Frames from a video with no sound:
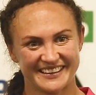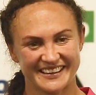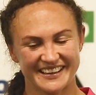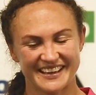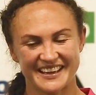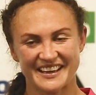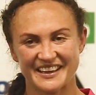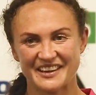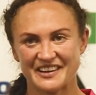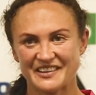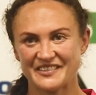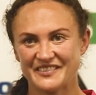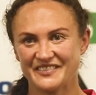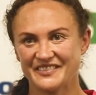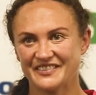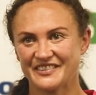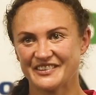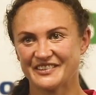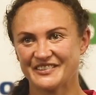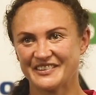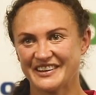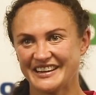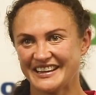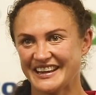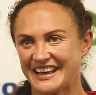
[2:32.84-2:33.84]
Um,
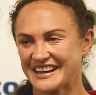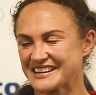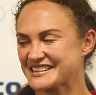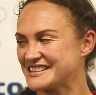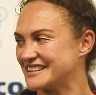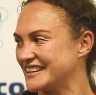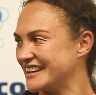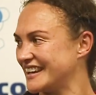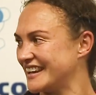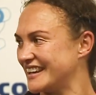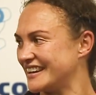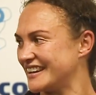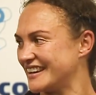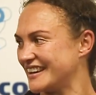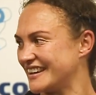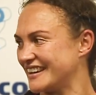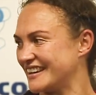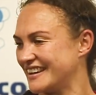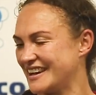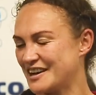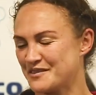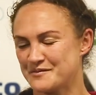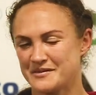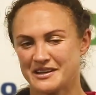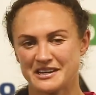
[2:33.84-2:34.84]
well, we actually had a, uh,
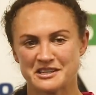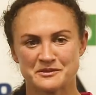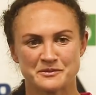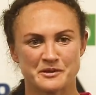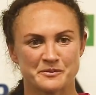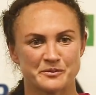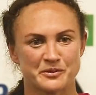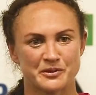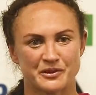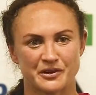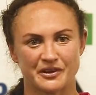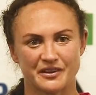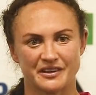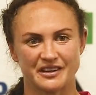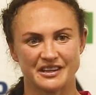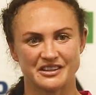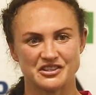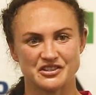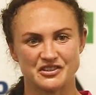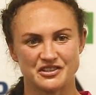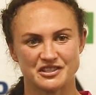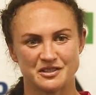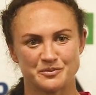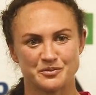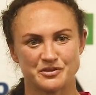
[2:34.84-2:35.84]
our management put on a
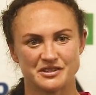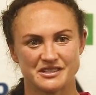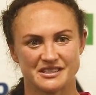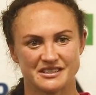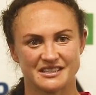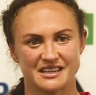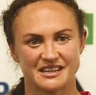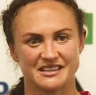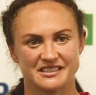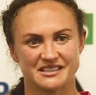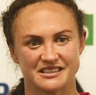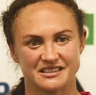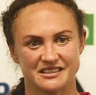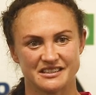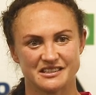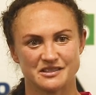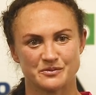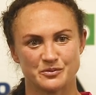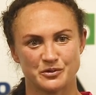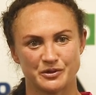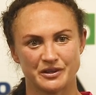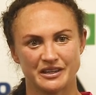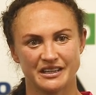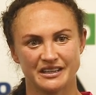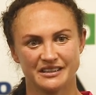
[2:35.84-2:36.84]
jersey presentation this
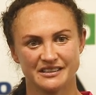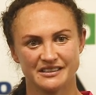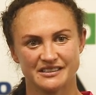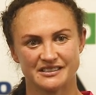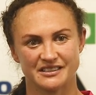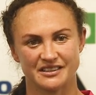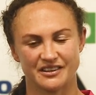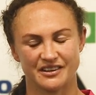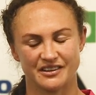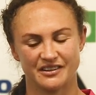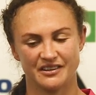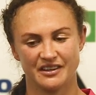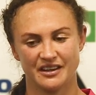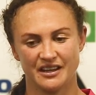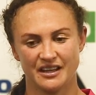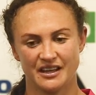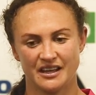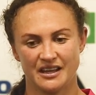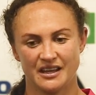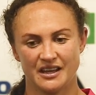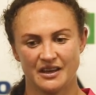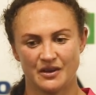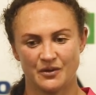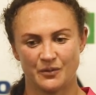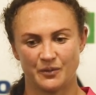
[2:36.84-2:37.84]
morning. So
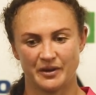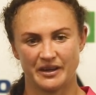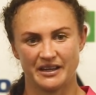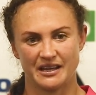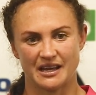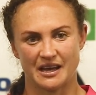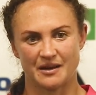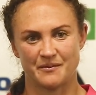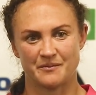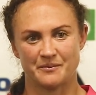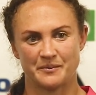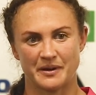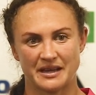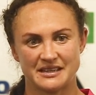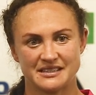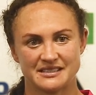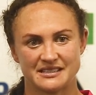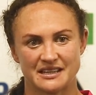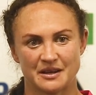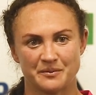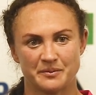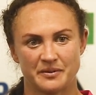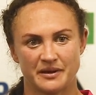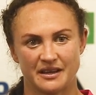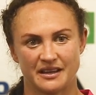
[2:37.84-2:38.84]
we um, based
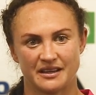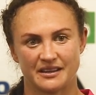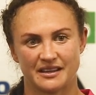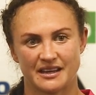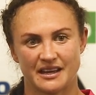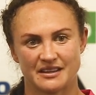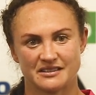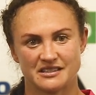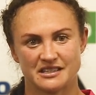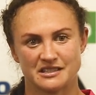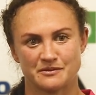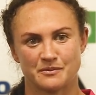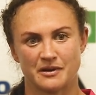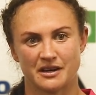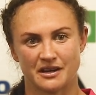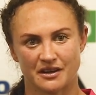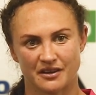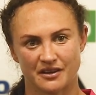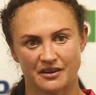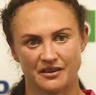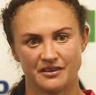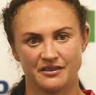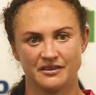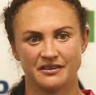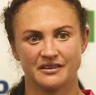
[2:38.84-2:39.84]
up at Counties
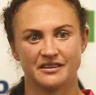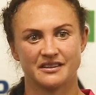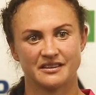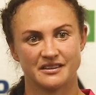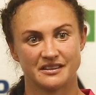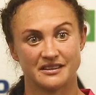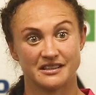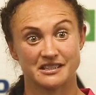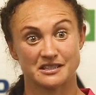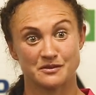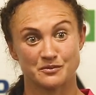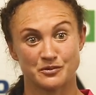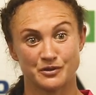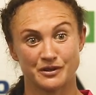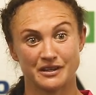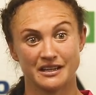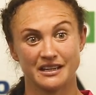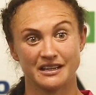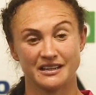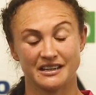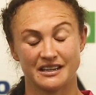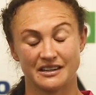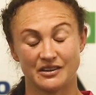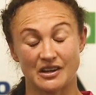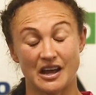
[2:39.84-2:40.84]
Manukau this
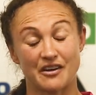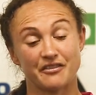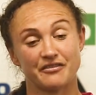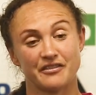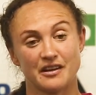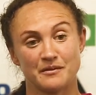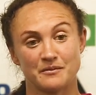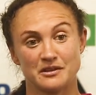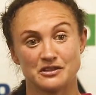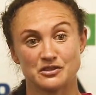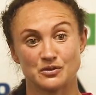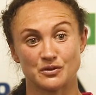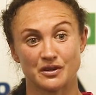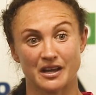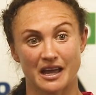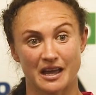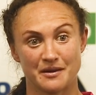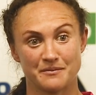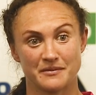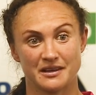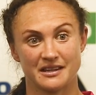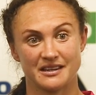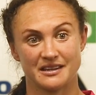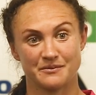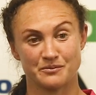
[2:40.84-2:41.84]
morning, and our families all
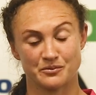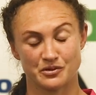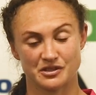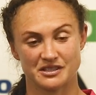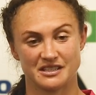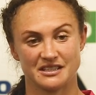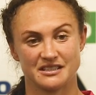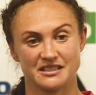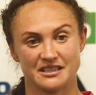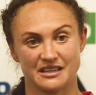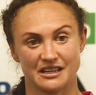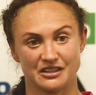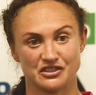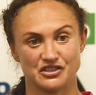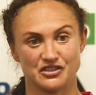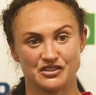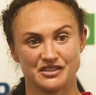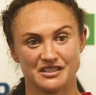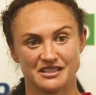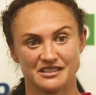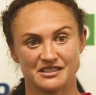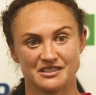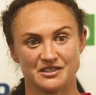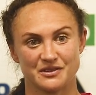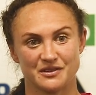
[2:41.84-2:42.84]
came in and presented our
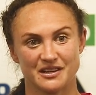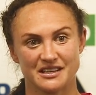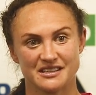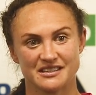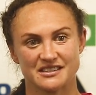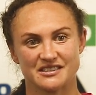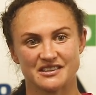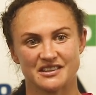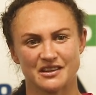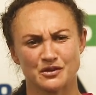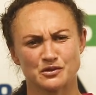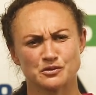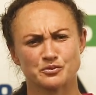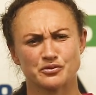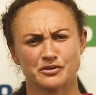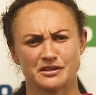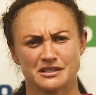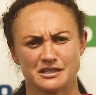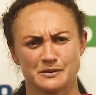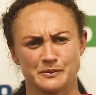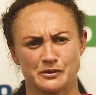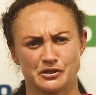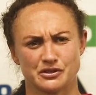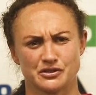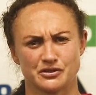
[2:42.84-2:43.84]
jerseys to us. So that was pretty
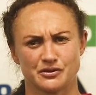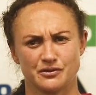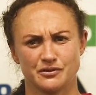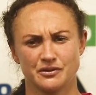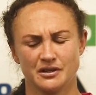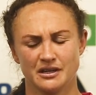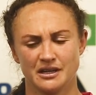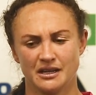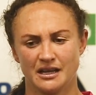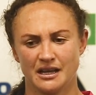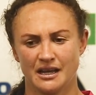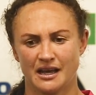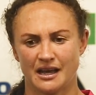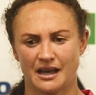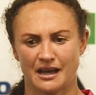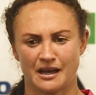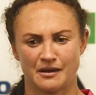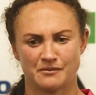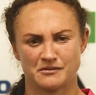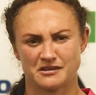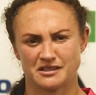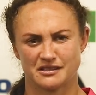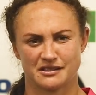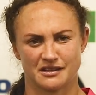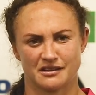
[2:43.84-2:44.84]
special.
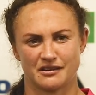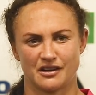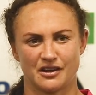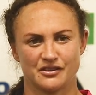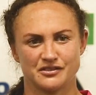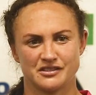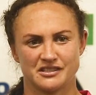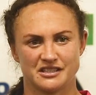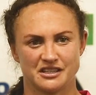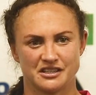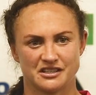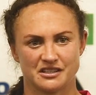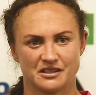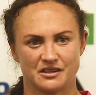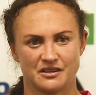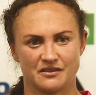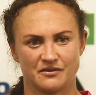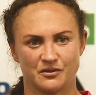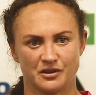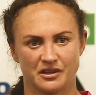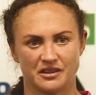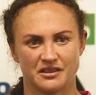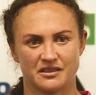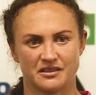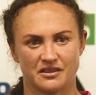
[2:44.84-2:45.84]
Um, just a closed session
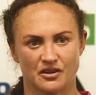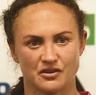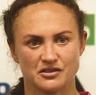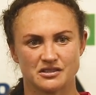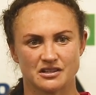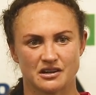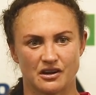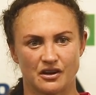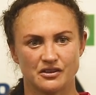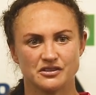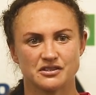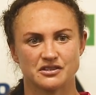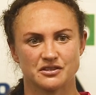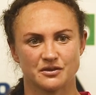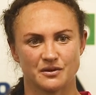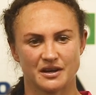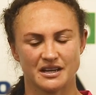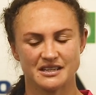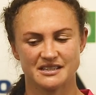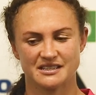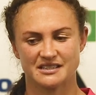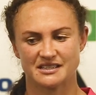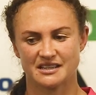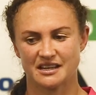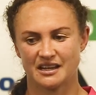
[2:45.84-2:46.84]
with those close to
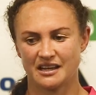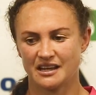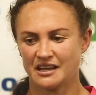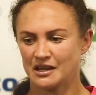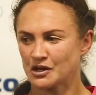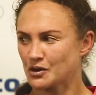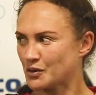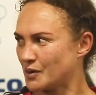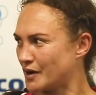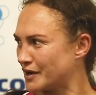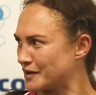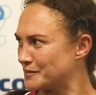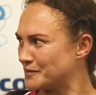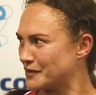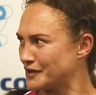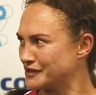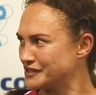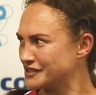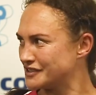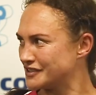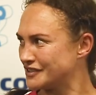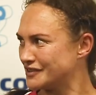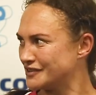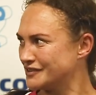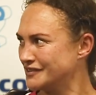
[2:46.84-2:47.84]
us. Quite
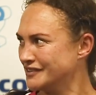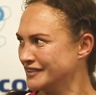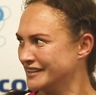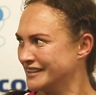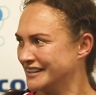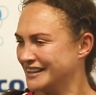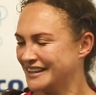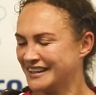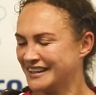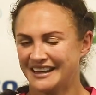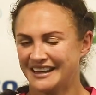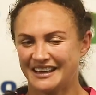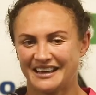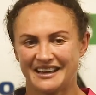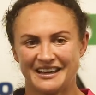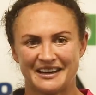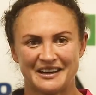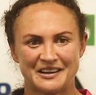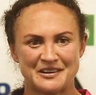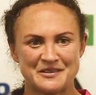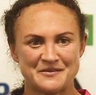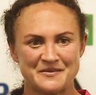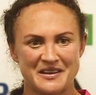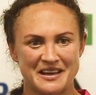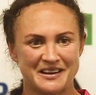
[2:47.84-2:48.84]
emotional.
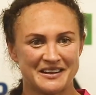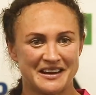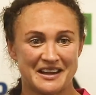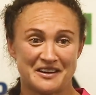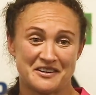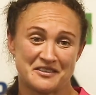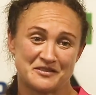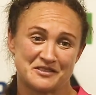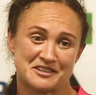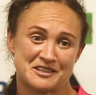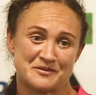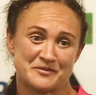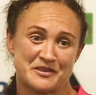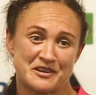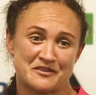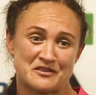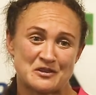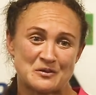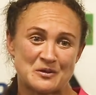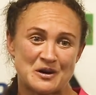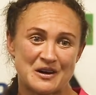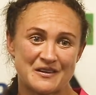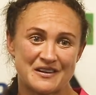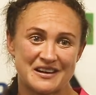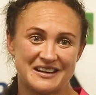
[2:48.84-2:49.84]
Um, and, and it was a bit of a
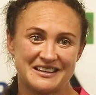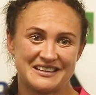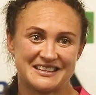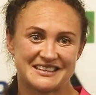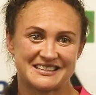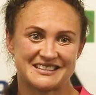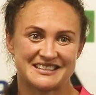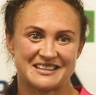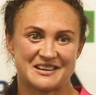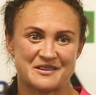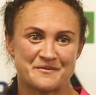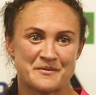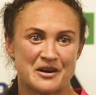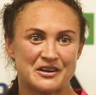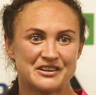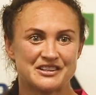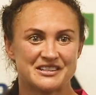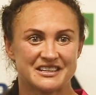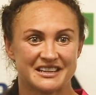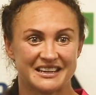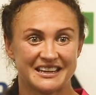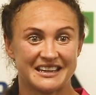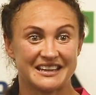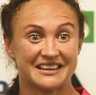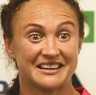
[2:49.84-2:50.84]
worry does the
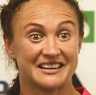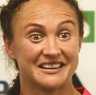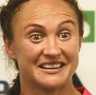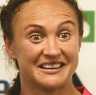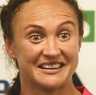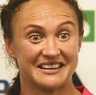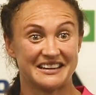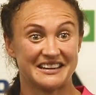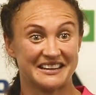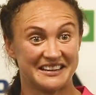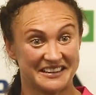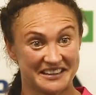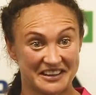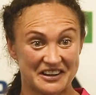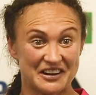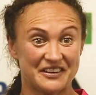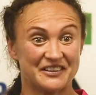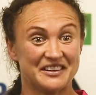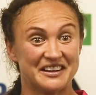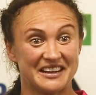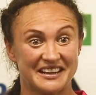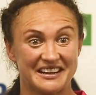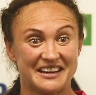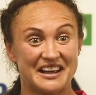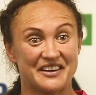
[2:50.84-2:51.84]
emotion get in, you know,
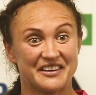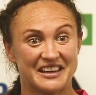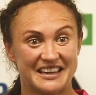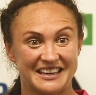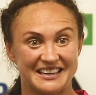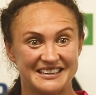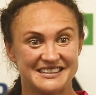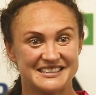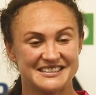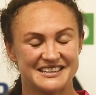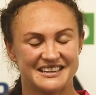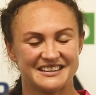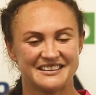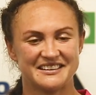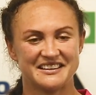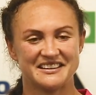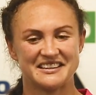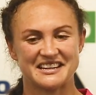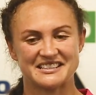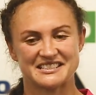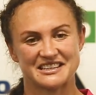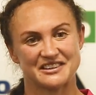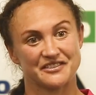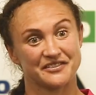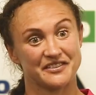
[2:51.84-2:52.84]
in, in our heads and
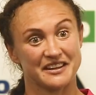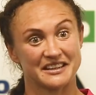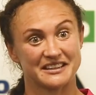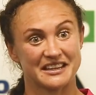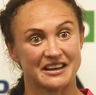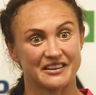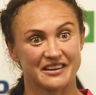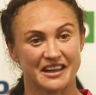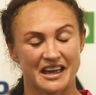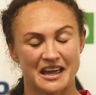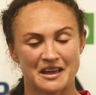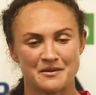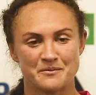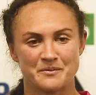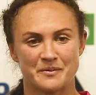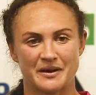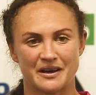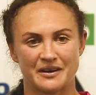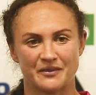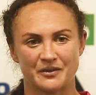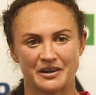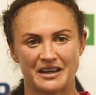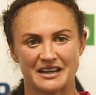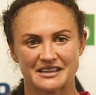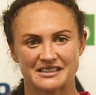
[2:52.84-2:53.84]
does it affect our game? But
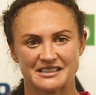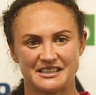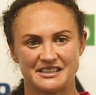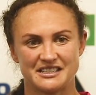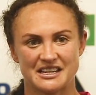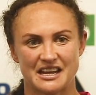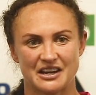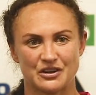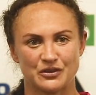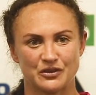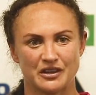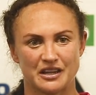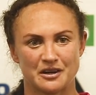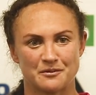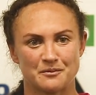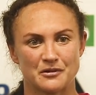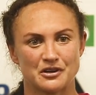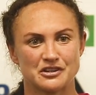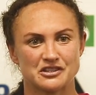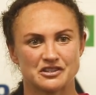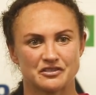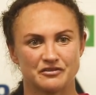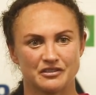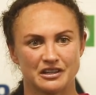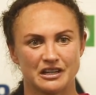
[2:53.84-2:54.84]
we actually channeled that
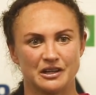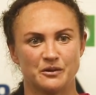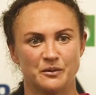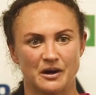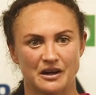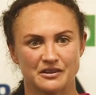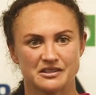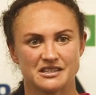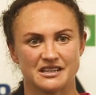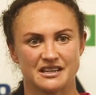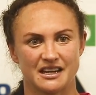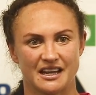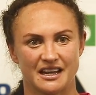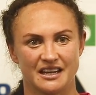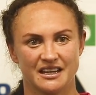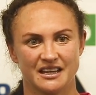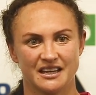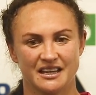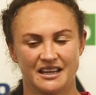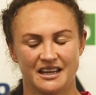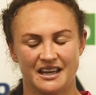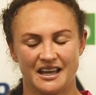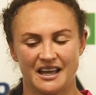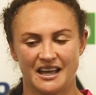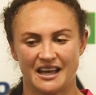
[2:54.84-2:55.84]
emotion really well today.
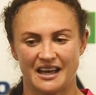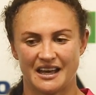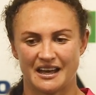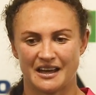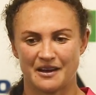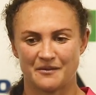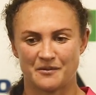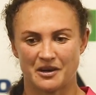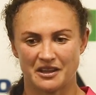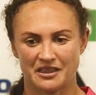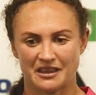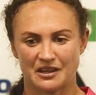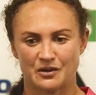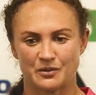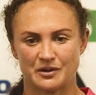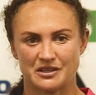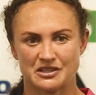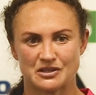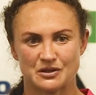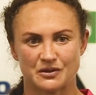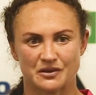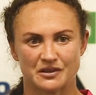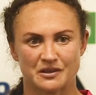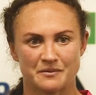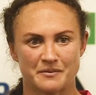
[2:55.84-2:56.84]
Um, I think we
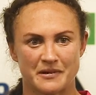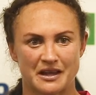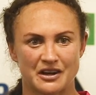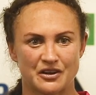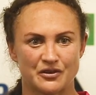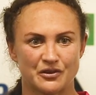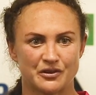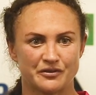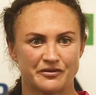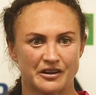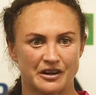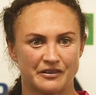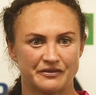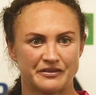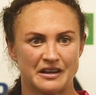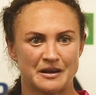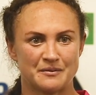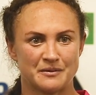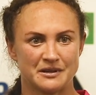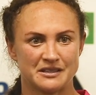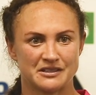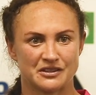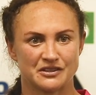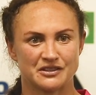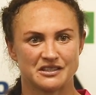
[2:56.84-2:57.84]
took the mana of our
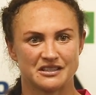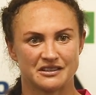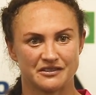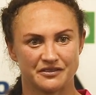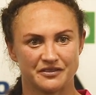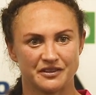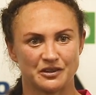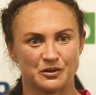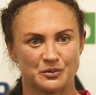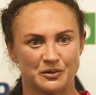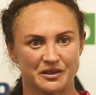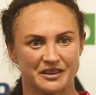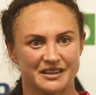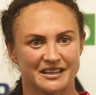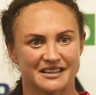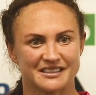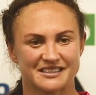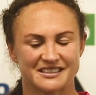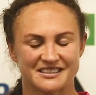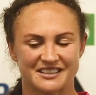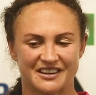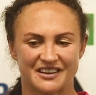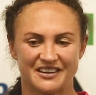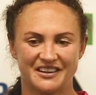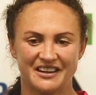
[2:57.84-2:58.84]
families onto the field with us.
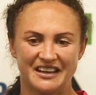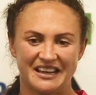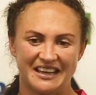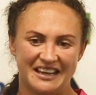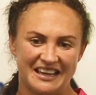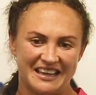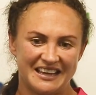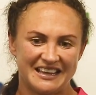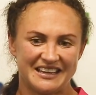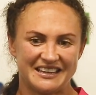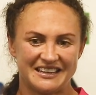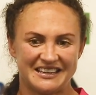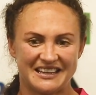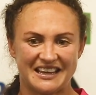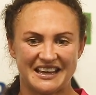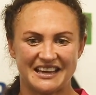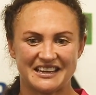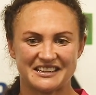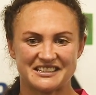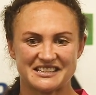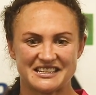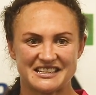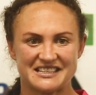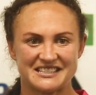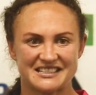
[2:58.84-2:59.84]
So, yeah,
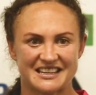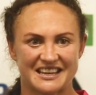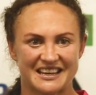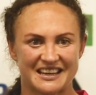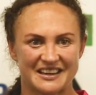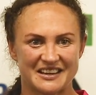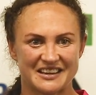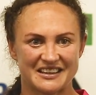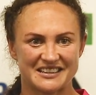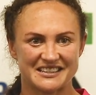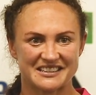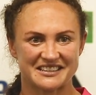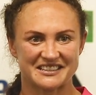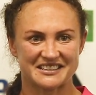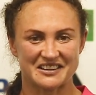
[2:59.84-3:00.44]
she's a.